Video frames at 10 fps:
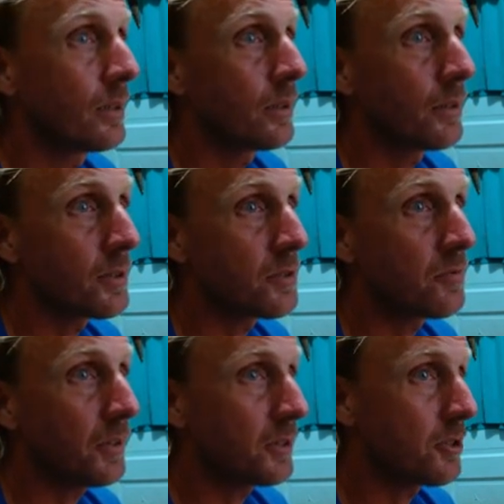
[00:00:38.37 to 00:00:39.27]
this
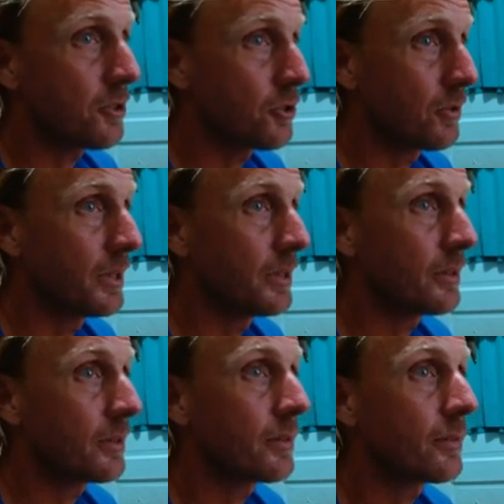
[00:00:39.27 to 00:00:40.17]
fixed joint.
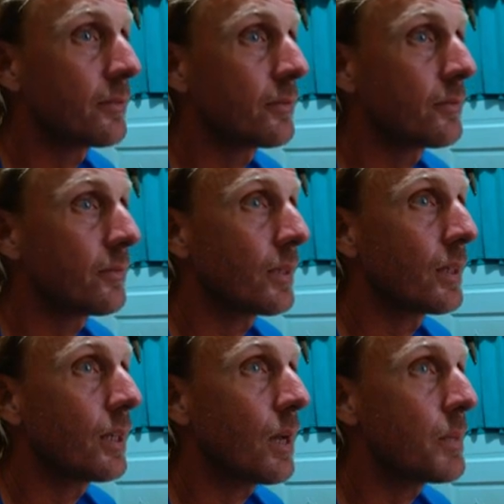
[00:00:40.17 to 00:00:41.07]

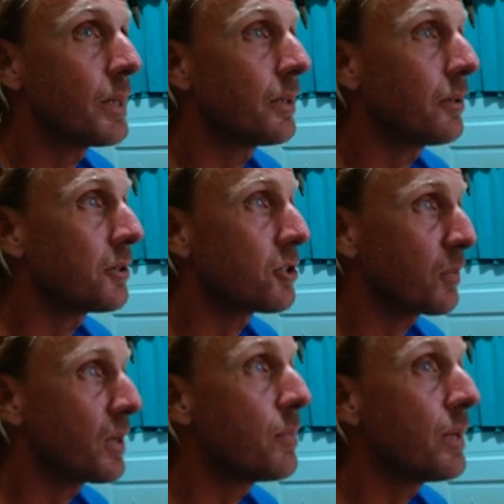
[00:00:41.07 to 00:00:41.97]
I mean, it only took
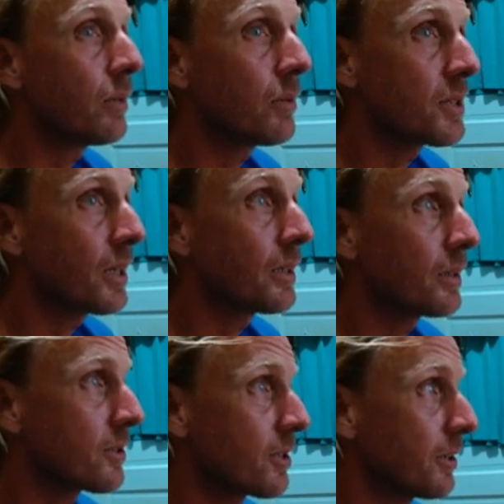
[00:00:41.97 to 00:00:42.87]
me a minute once I
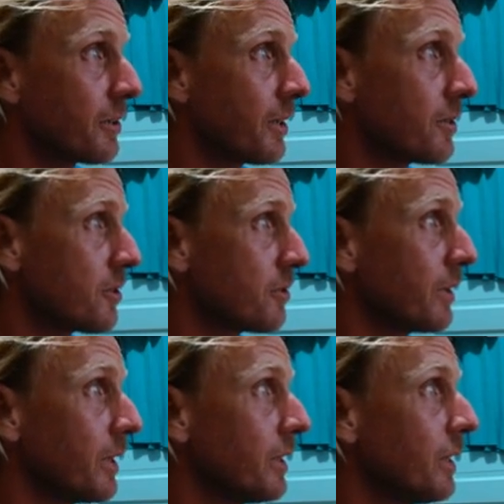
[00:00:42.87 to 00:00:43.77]
settled down to doing
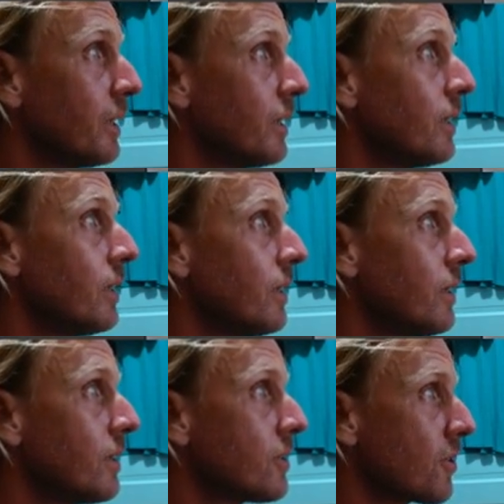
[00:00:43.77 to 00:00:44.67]
it.
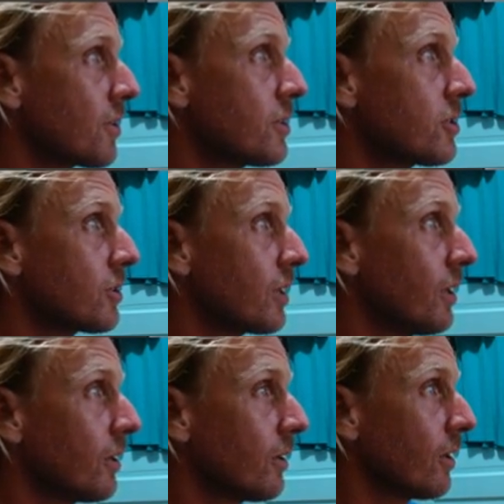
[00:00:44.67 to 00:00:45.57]
So these
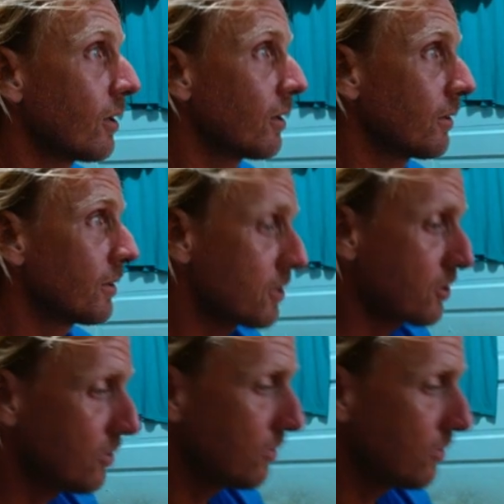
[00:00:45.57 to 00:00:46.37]
here are these two